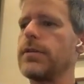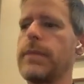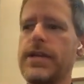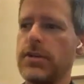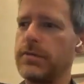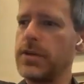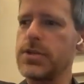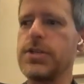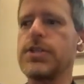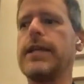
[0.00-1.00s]
through major
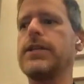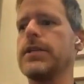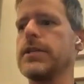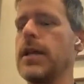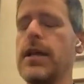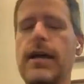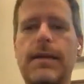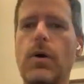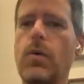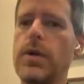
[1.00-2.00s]
version changes.
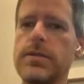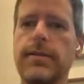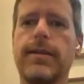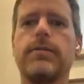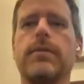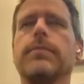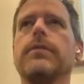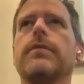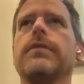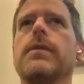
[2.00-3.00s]
I'm always looking to
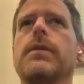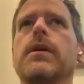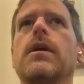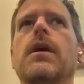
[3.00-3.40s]
improve them.